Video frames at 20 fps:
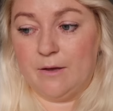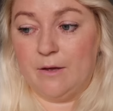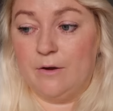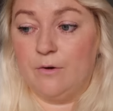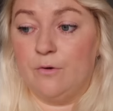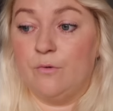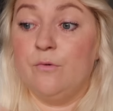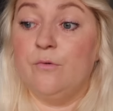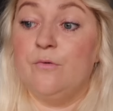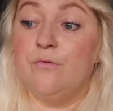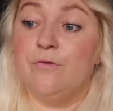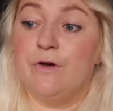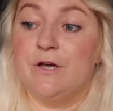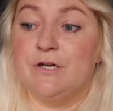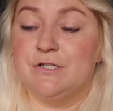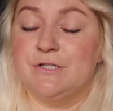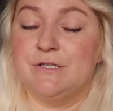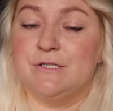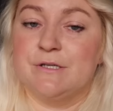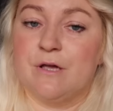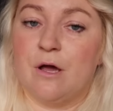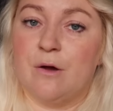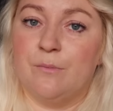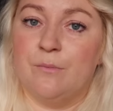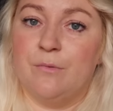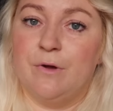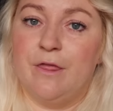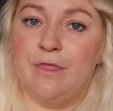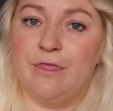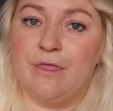And all versions come
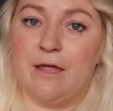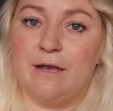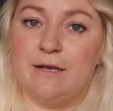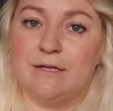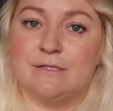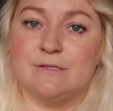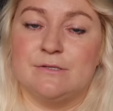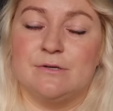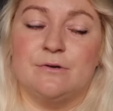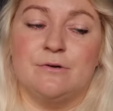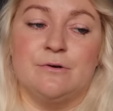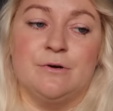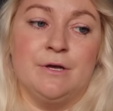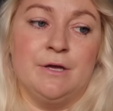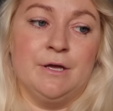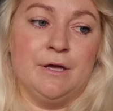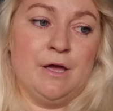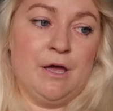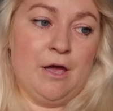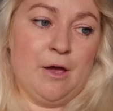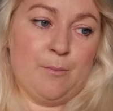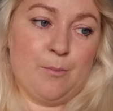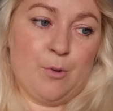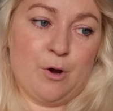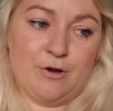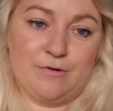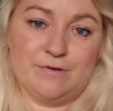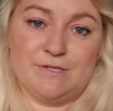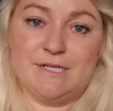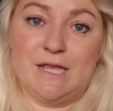with a little
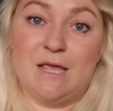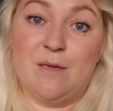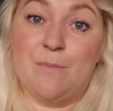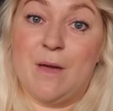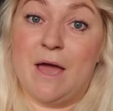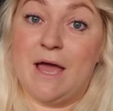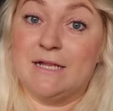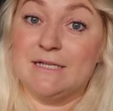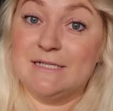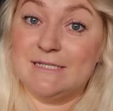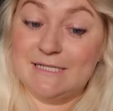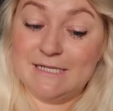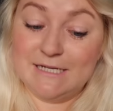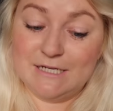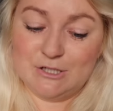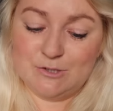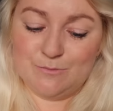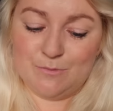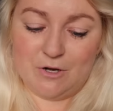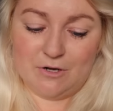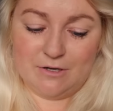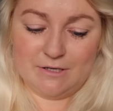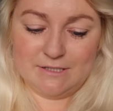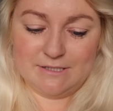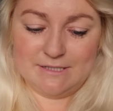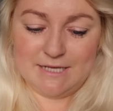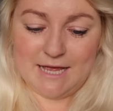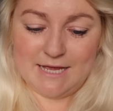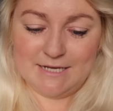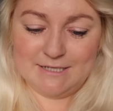progress keeper and stitch marker
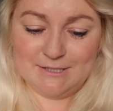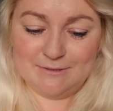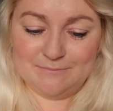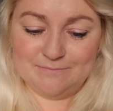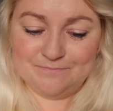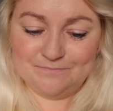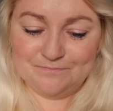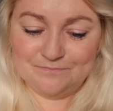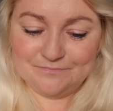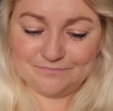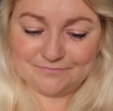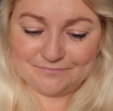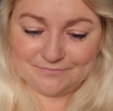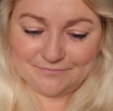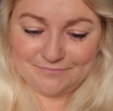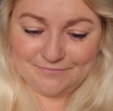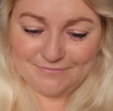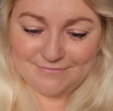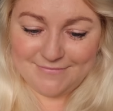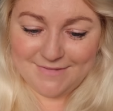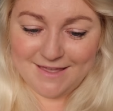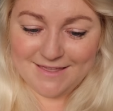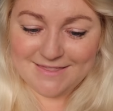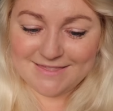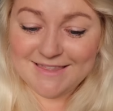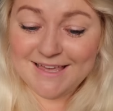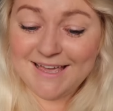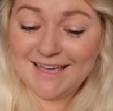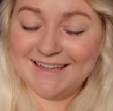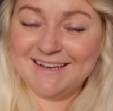set.
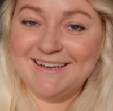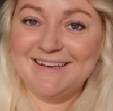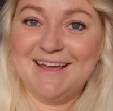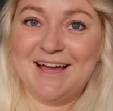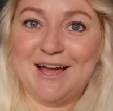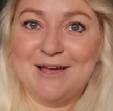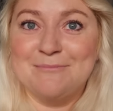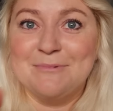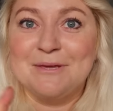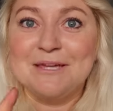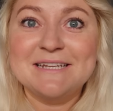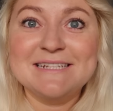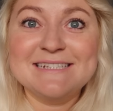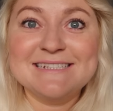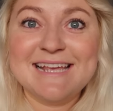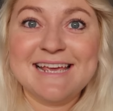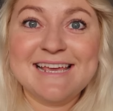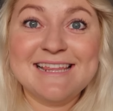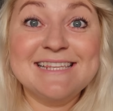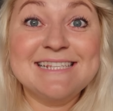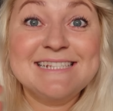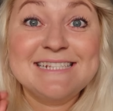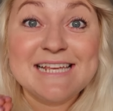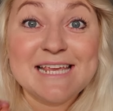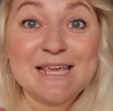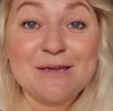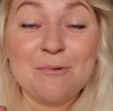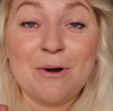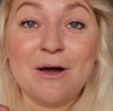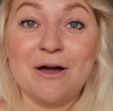Then I'm gonna say the
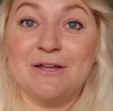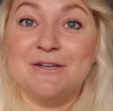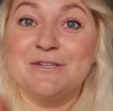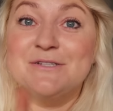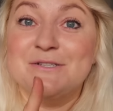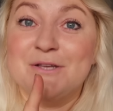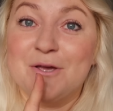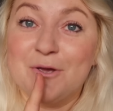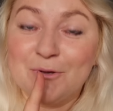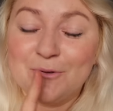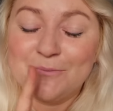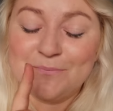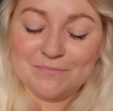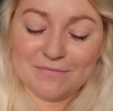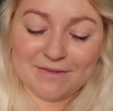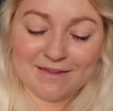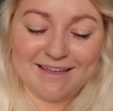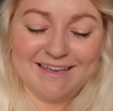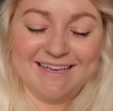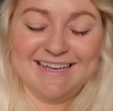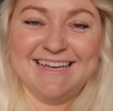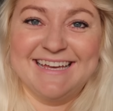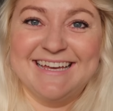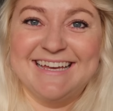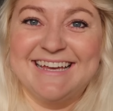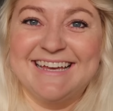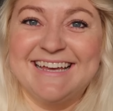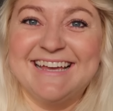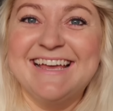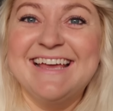C word,
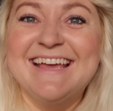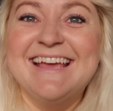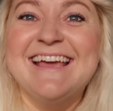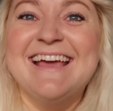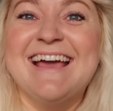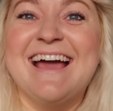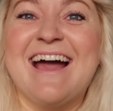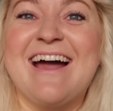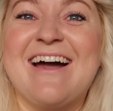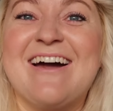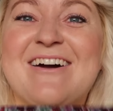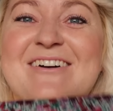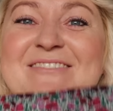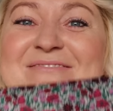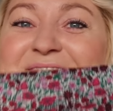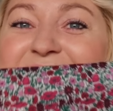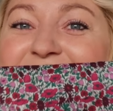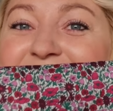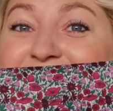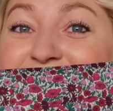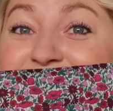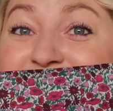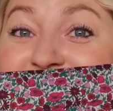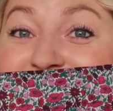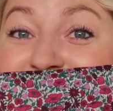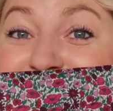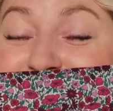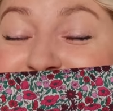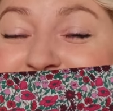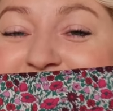so
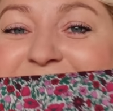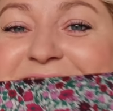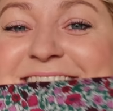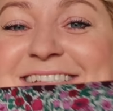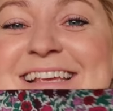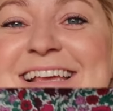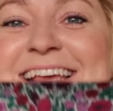Christmas.